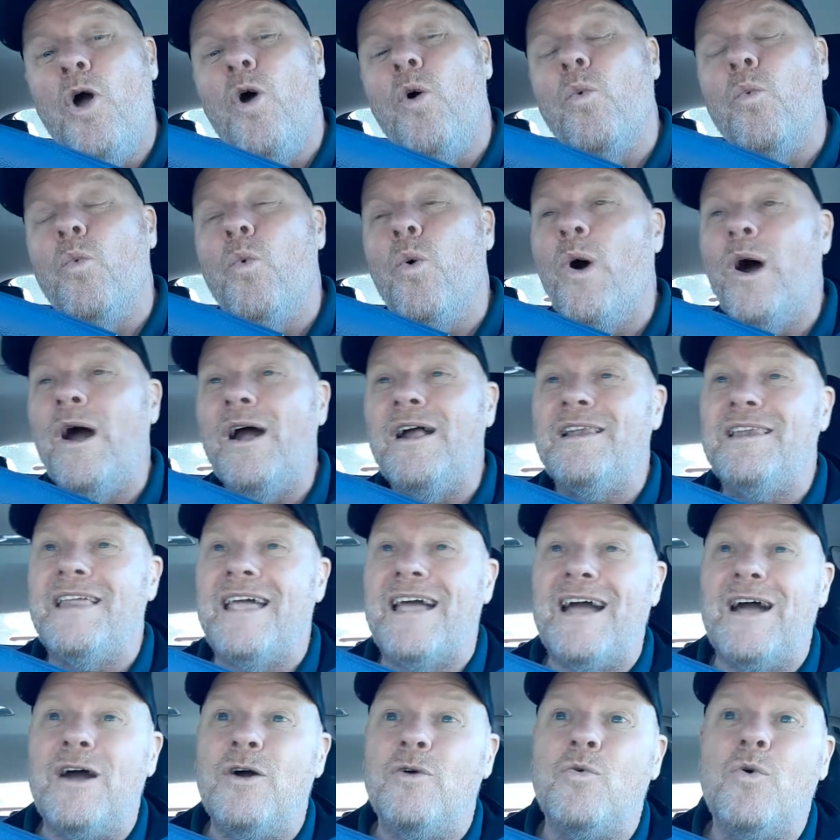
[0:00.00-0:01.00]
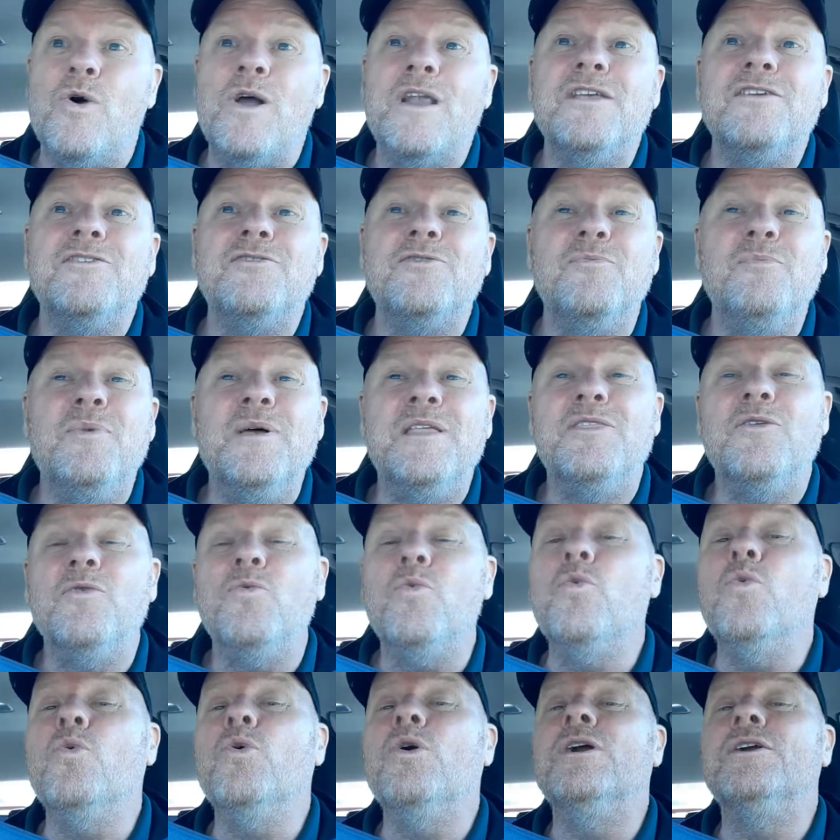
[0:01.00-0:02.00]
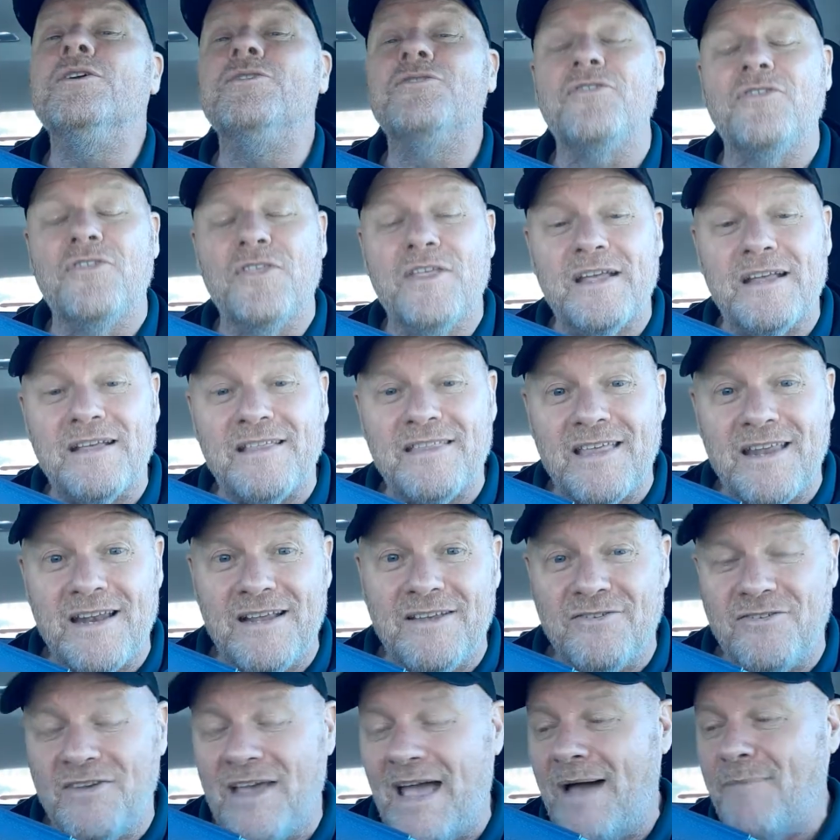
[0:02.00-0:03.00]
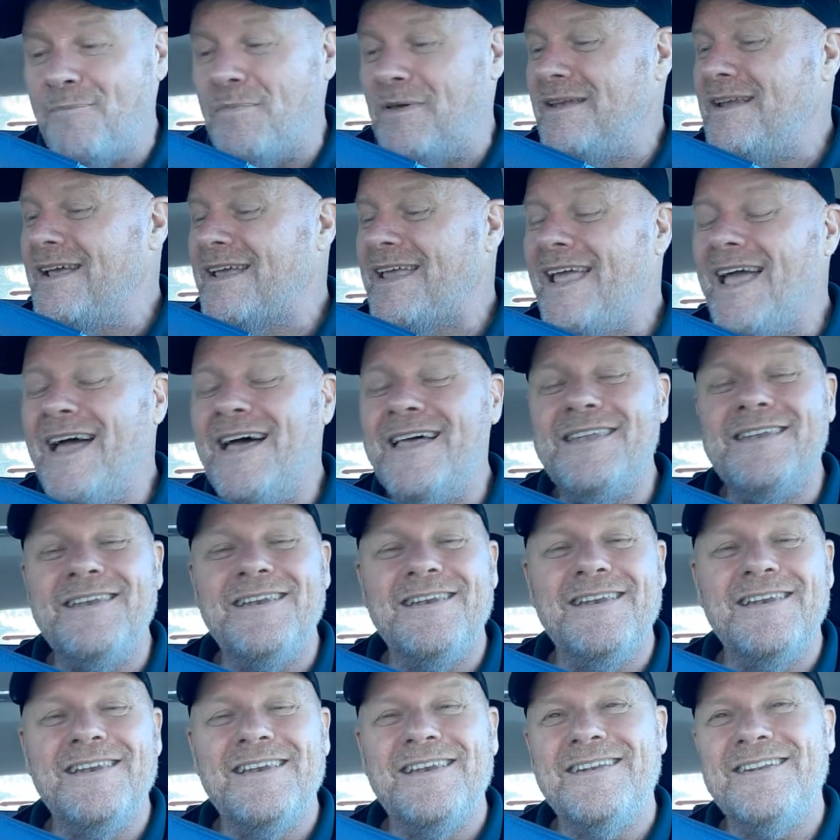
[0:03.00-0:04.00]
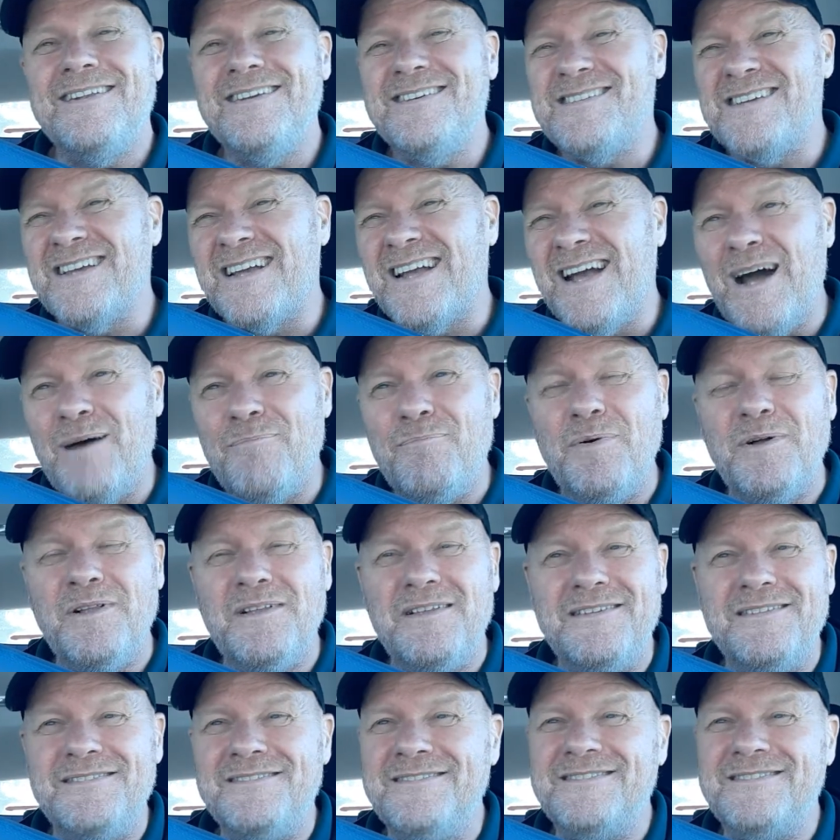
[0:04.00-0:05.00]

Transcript: What has been the worst thing that has happened? Again, just a couple.